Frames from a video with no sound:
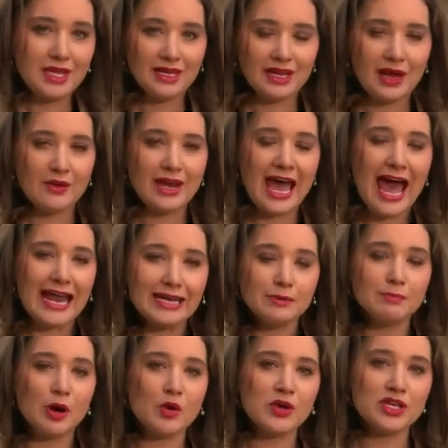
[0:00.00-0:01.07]
Now, an
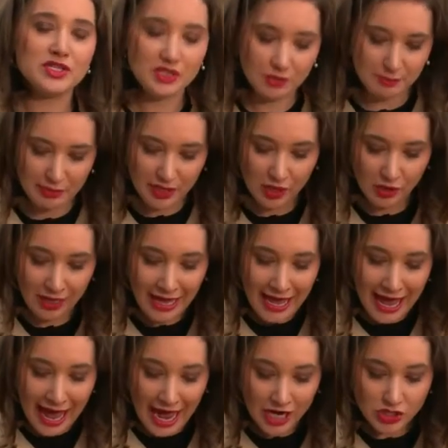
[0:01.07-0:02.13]
added bonus, the bill
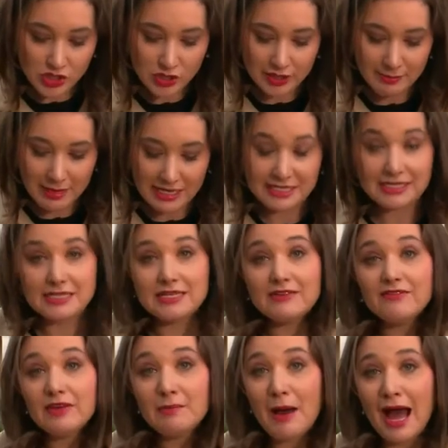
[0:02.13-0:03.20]
actually makes
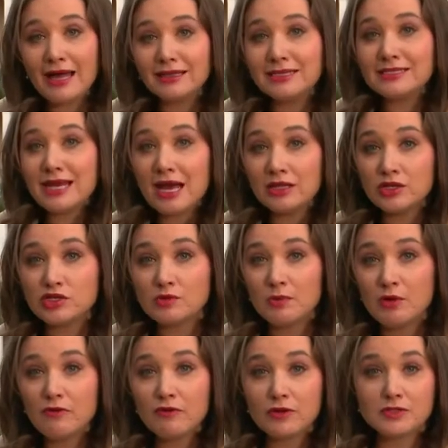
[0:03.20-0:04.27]
T V pilots
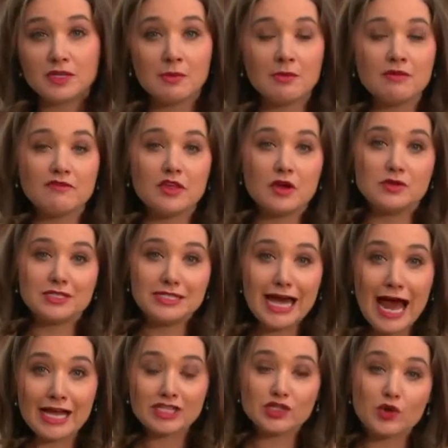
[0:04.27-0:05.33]
eligible for some of those
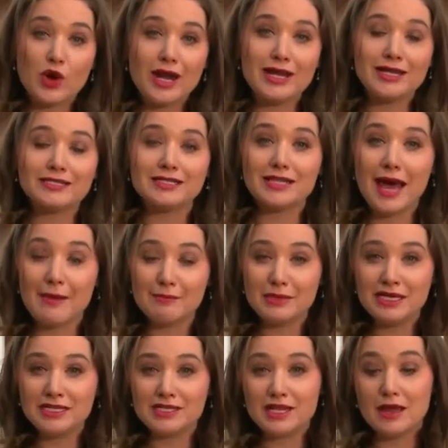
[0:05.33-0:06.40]
tax credits. That
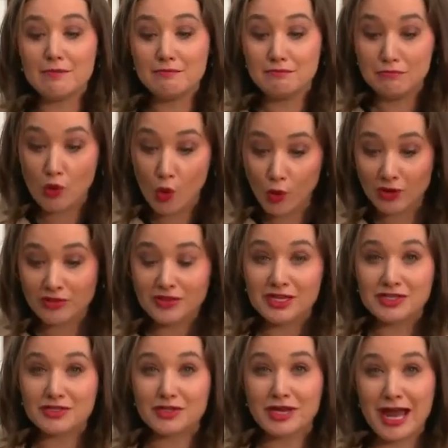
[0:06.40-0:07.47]
means that more
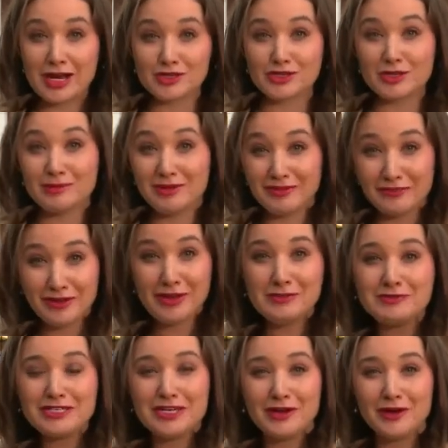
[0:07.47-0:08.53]
things could actually be
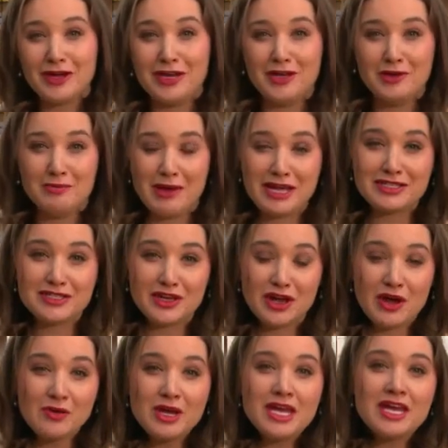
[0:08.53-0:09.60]
filmed here in New
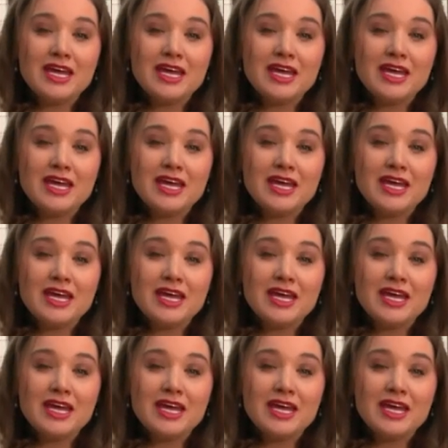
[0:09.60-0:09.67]
Mexico.